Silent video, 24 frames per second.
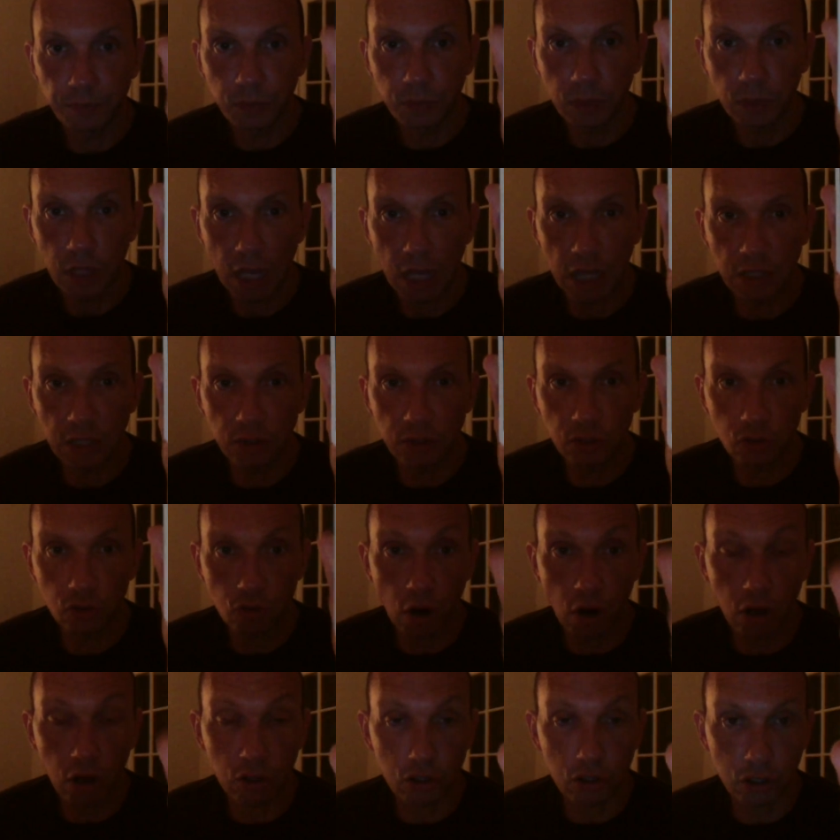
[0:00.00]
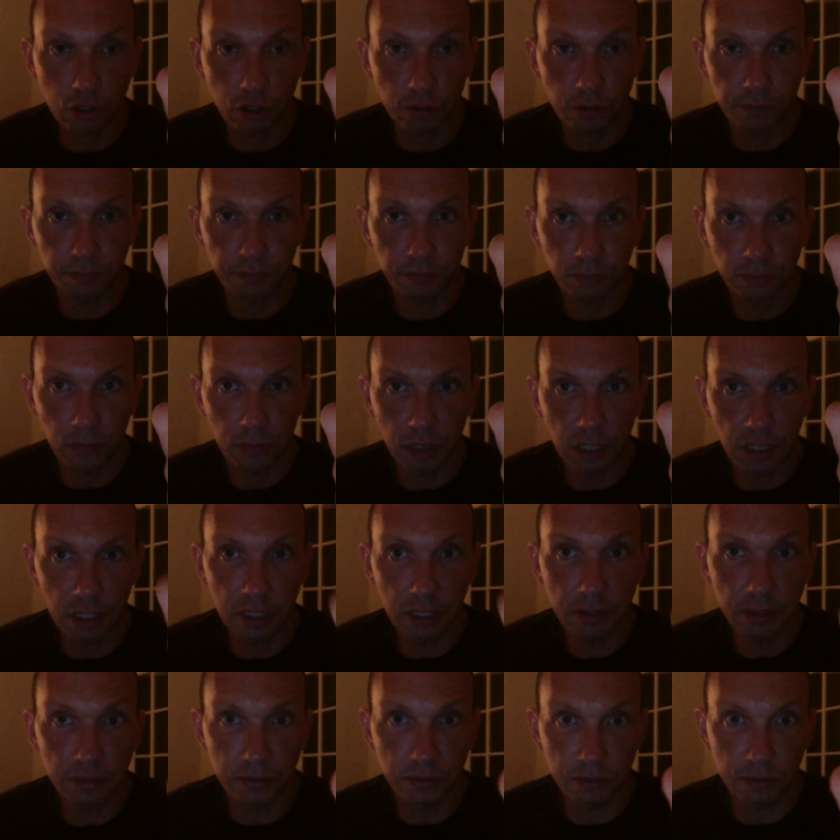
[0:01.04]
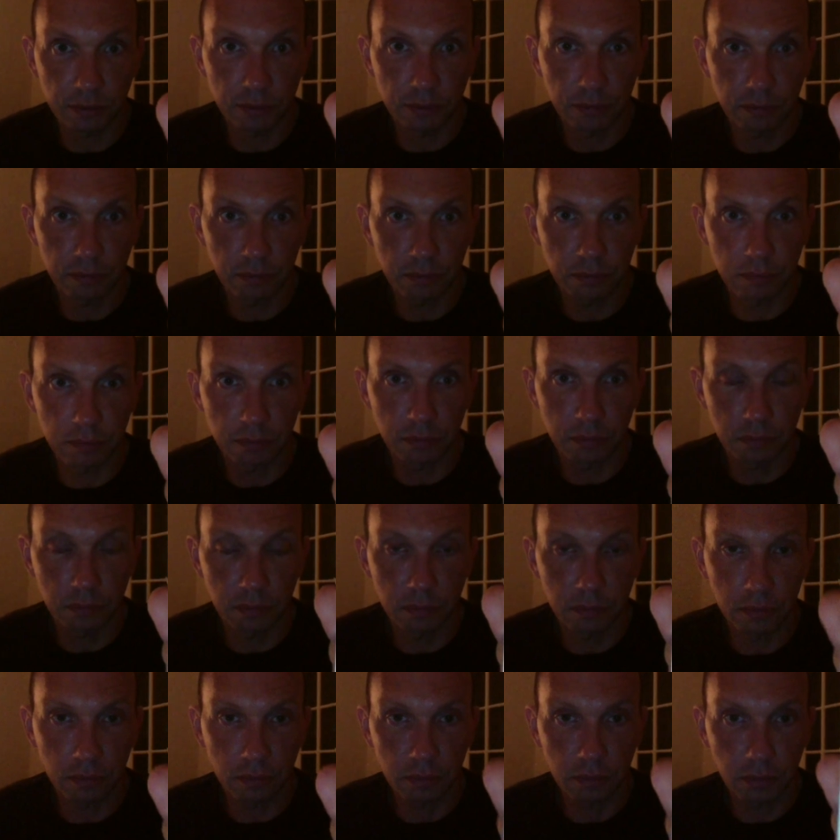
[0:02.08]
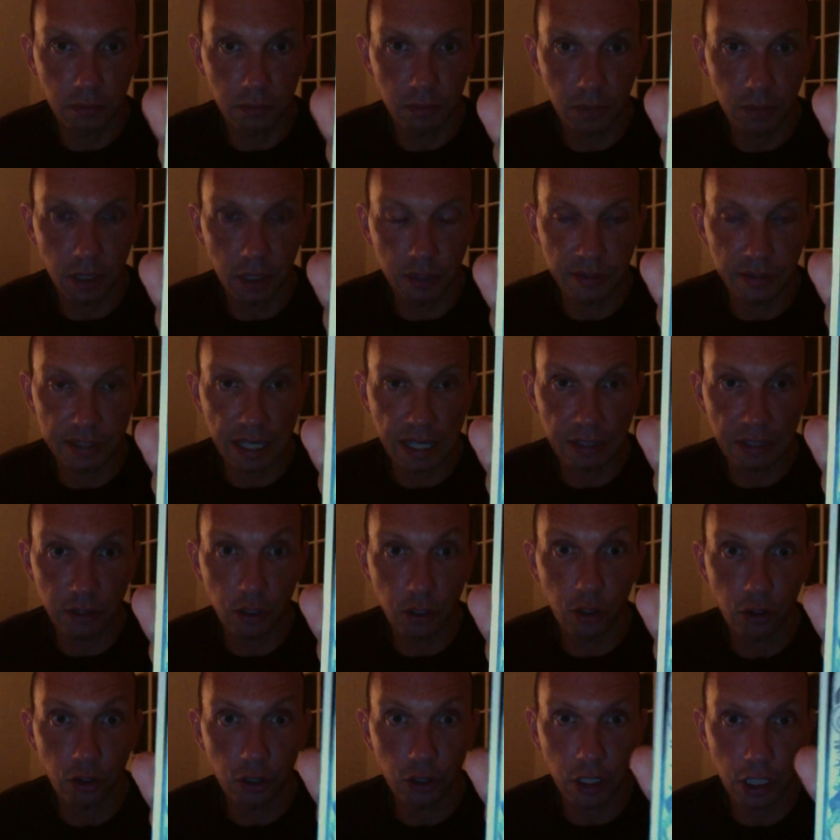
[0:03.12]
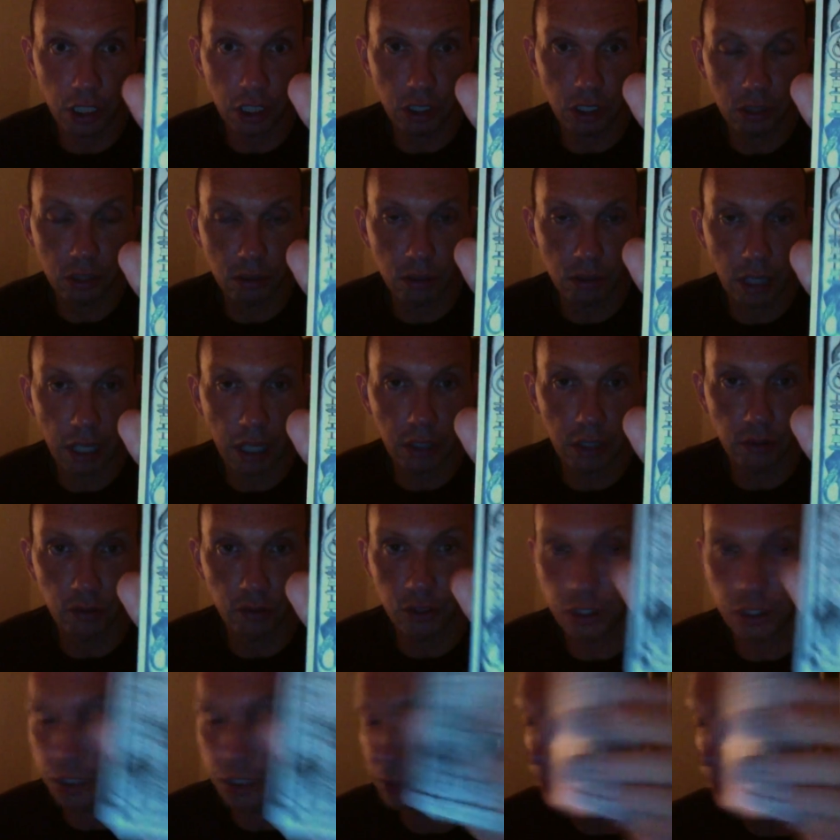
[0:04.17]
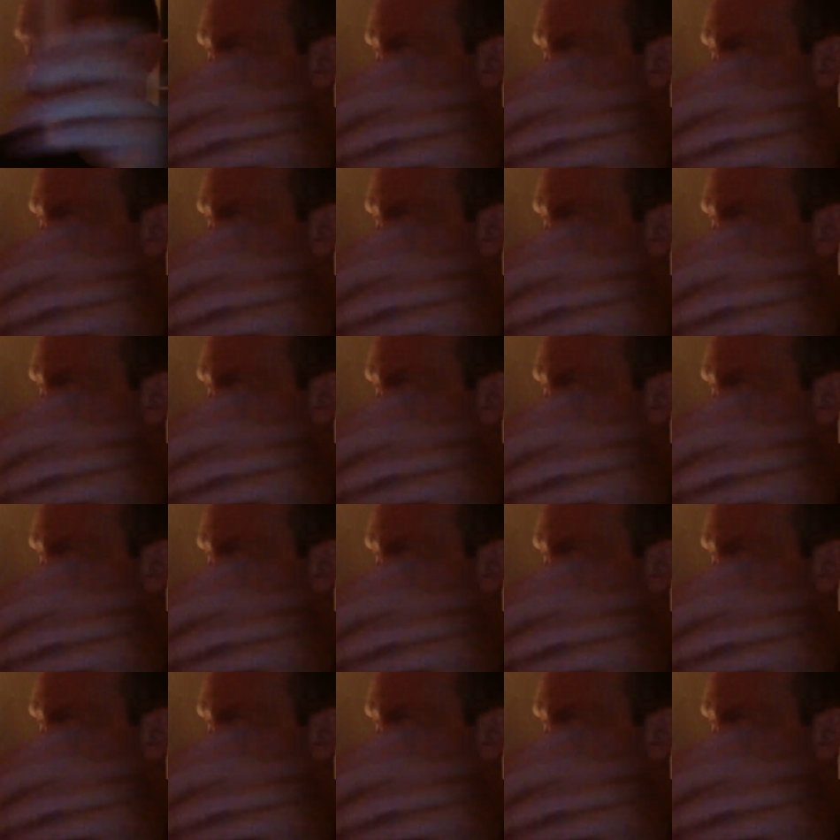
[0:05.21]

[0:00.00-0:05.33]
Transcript: and structure, it is a Saturnian energy.